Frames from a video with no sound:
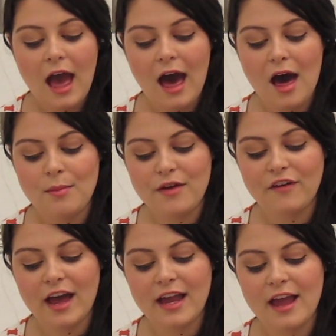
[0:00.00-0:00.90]
If
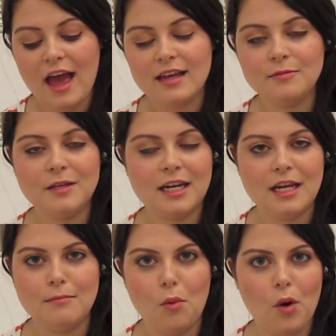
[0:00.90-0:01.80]
I end up
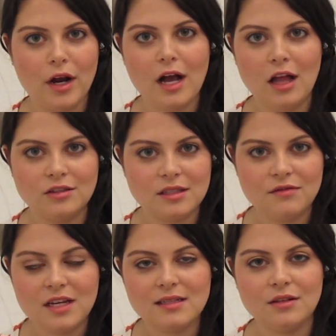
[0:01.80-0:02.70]
getting more colors
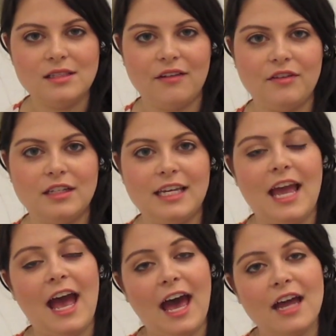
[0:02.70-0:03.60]
of these, I'll
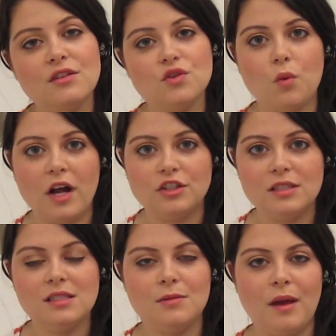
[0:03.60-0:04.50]
definitely add
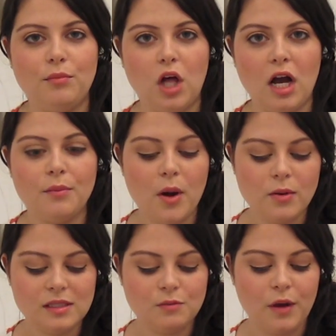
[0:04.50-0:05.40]
swatches to my blog
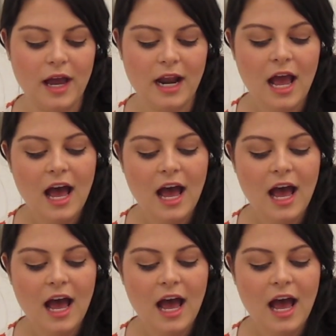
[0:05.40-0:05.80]
post, but